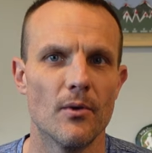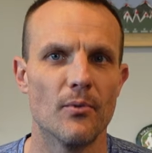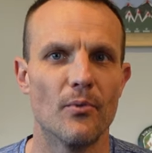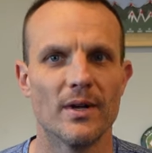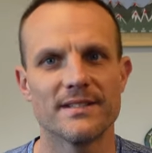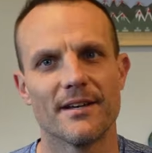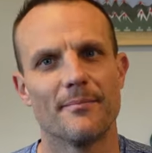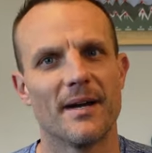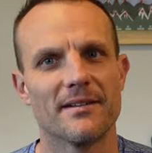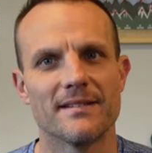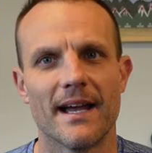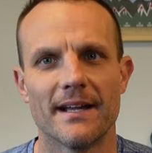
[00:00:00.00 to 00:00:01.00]
What's up,
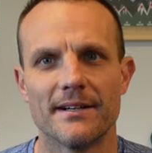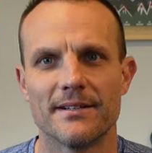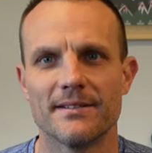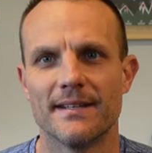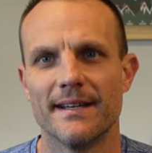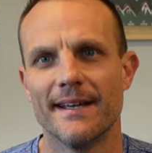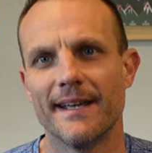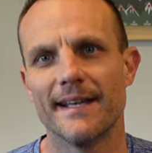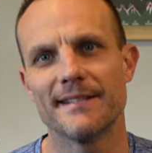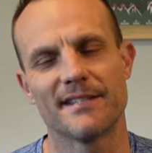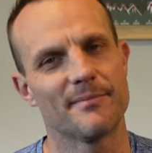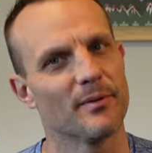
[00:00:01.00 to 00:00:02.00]
outsiders?
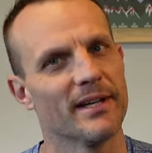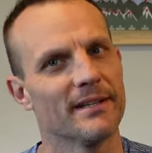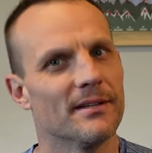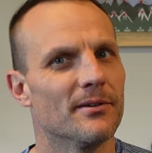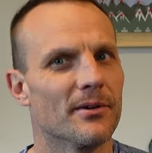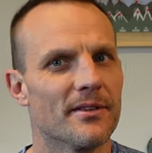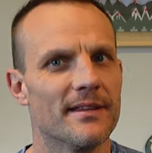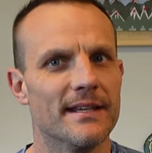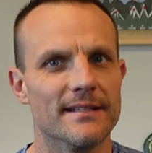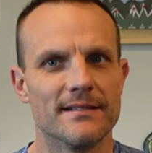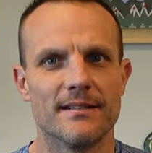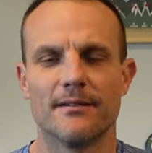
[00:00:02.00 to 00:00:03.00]
It's spring in the
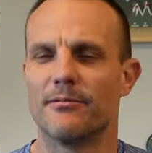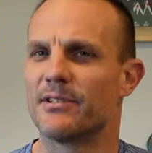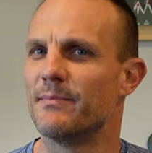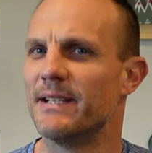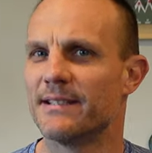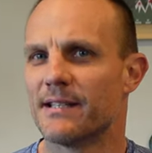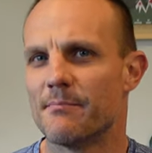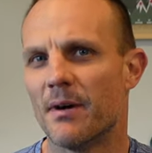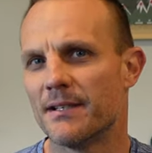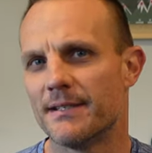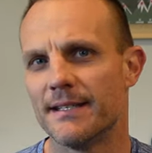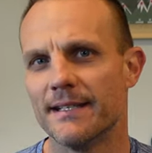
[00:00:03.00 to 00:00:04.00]
Northeast, which means it's
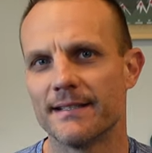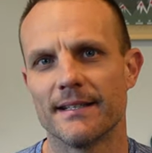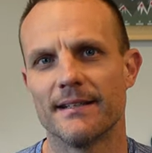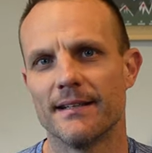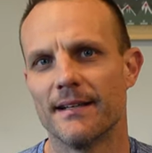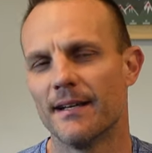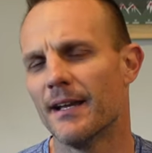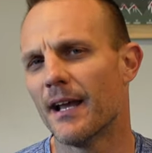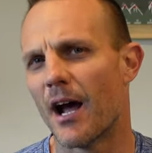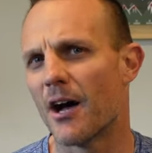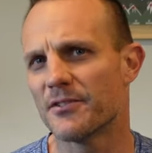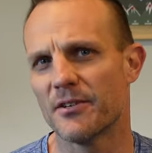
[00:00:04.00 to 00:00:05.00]
mud season.
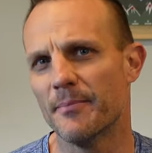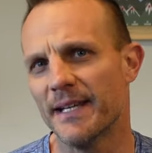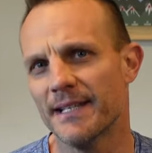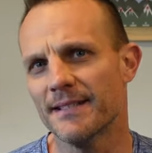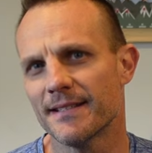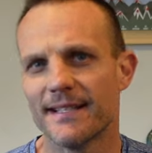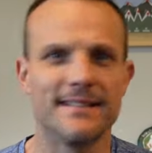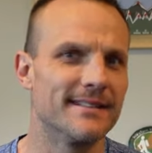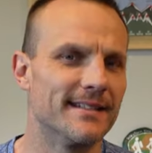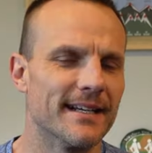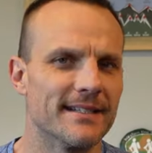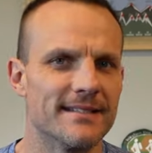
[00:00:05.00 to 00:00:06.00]
Also means it's
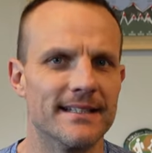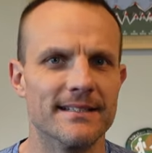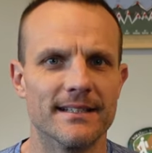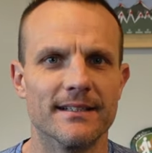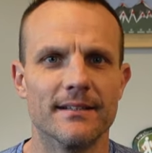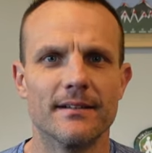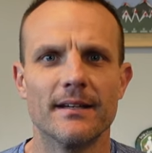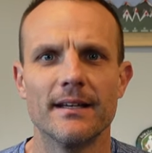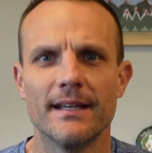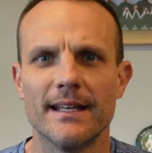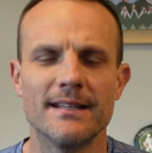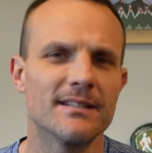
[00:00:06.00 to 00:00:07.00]
tick season.
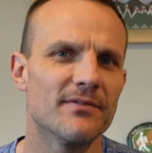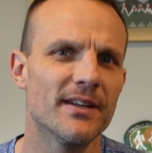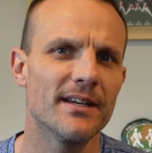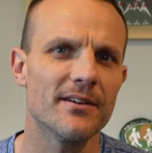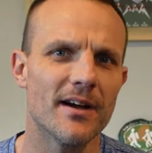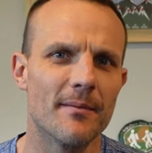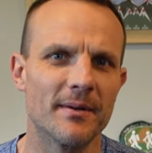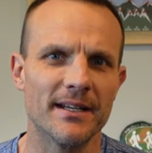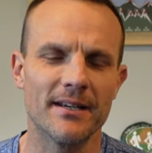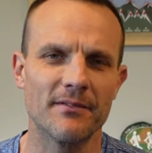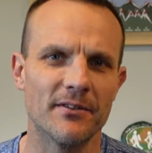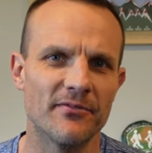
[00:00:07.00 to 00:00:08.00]
In this video, I'm gonna
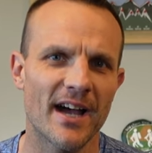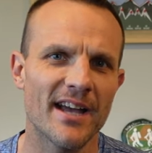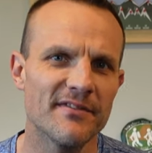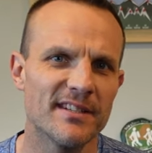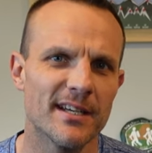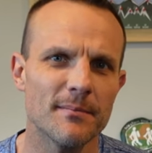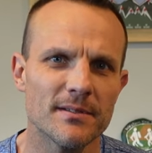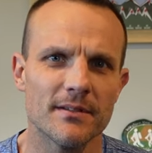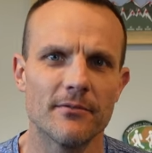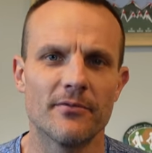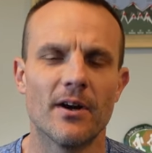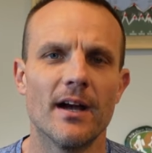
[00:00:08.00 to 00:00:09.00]
give you five tips
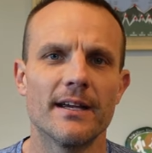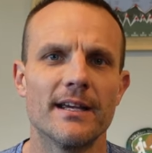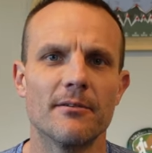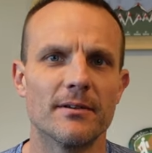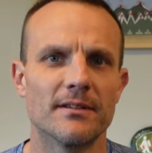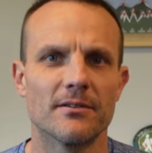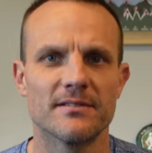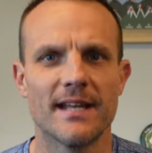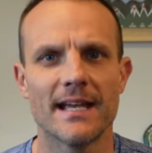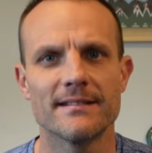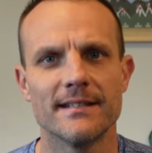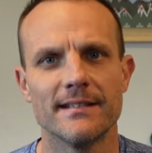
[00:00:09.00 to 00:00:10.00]
for hiking with those
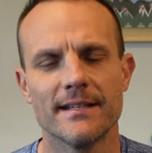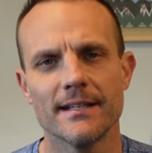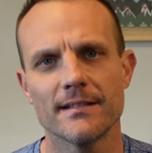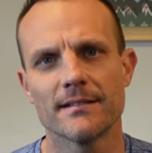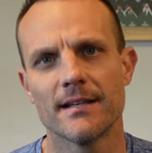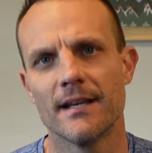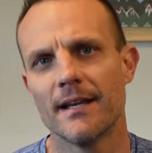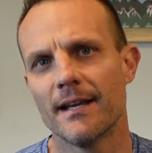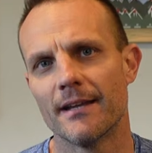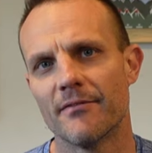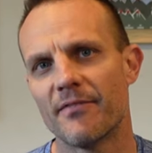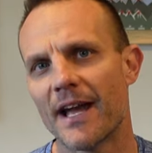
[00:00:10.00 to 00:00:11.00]
nasty ticks
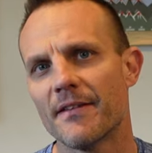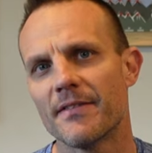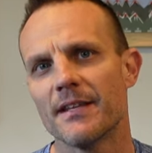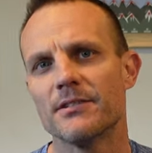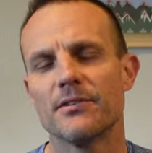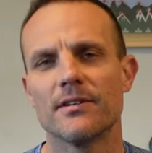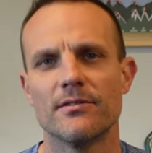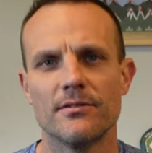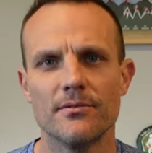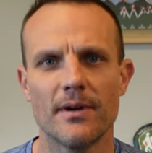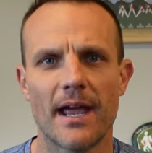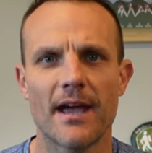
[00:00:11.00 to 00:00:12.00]
and five things you can
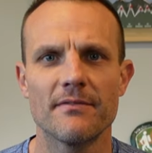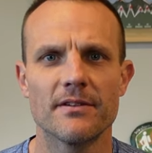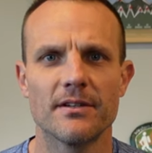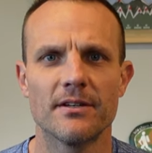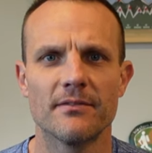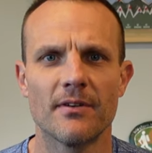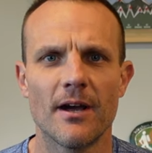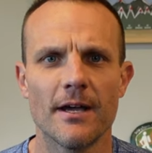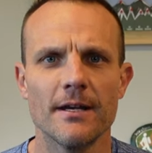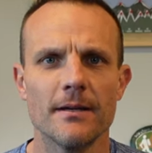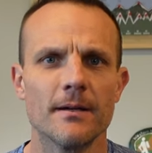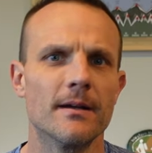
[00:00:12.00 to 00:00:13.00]
do after your
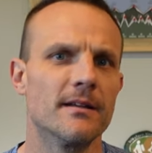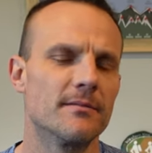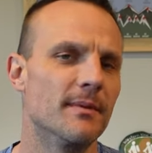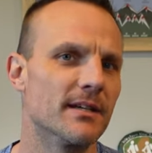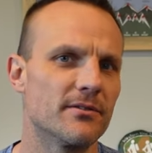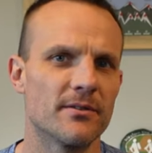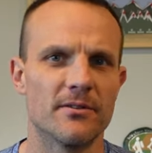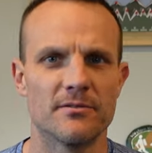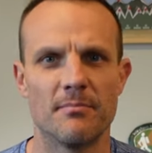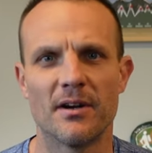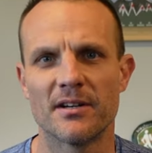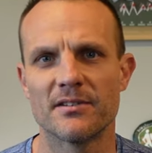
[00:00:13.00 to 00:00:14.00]
hike to make sure those
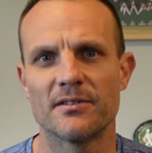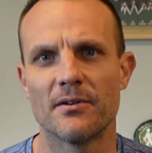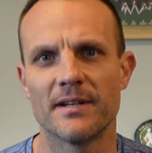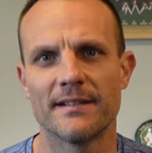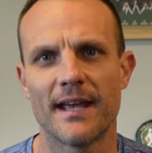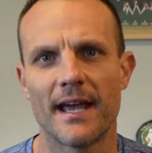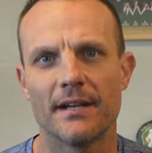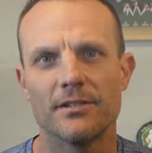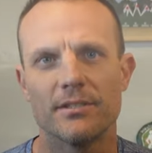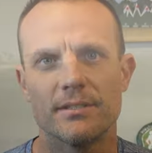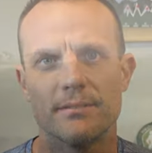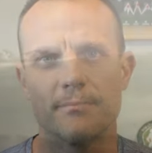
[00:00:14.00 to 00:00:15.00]
buggers don't attach.